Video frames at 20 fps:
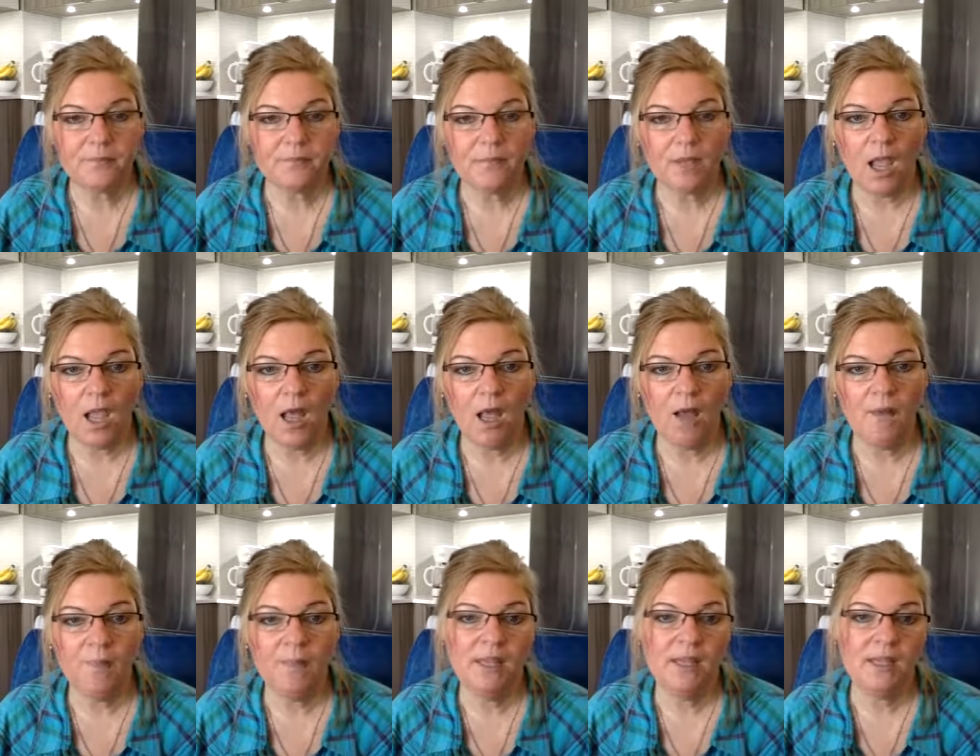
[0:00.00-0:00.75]
um,
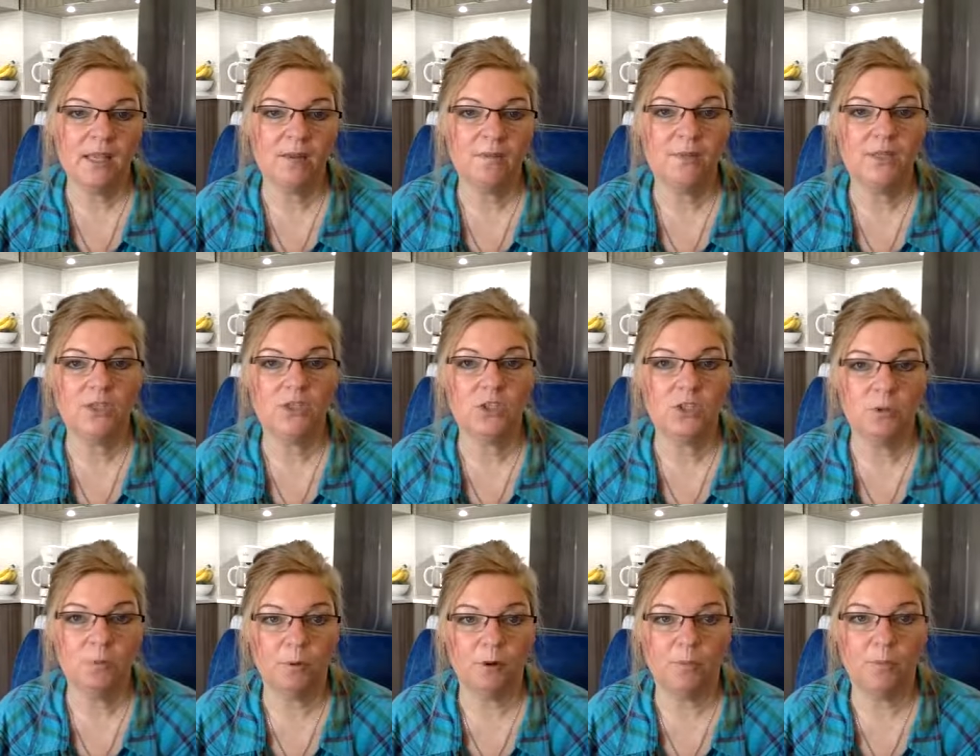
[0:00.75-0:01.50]
it can be
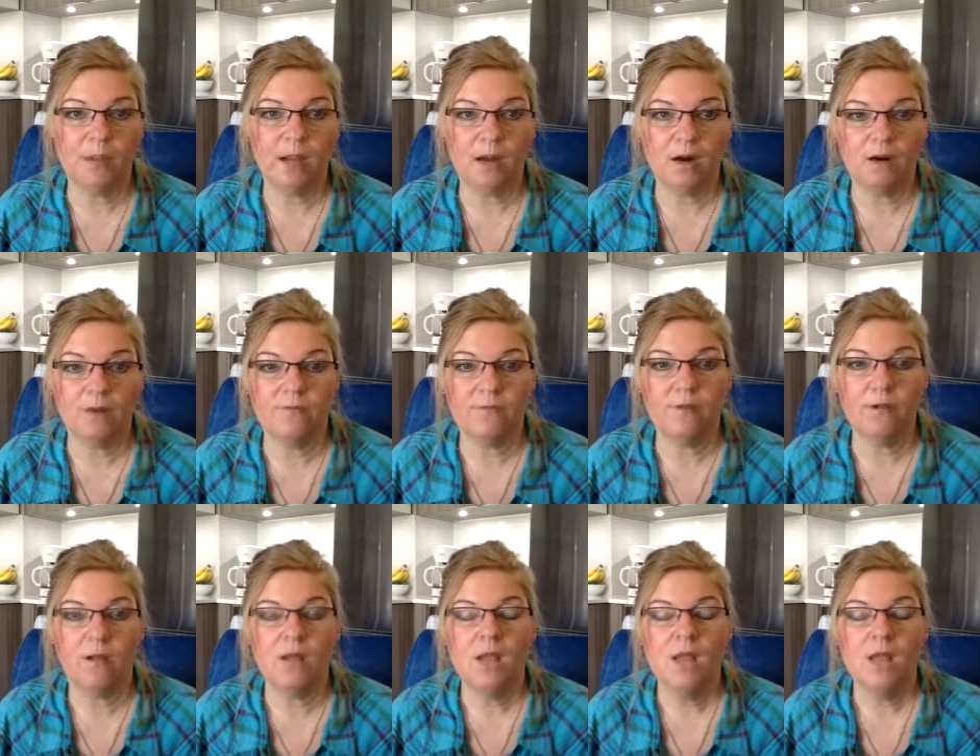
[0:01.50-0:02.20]
super powerful.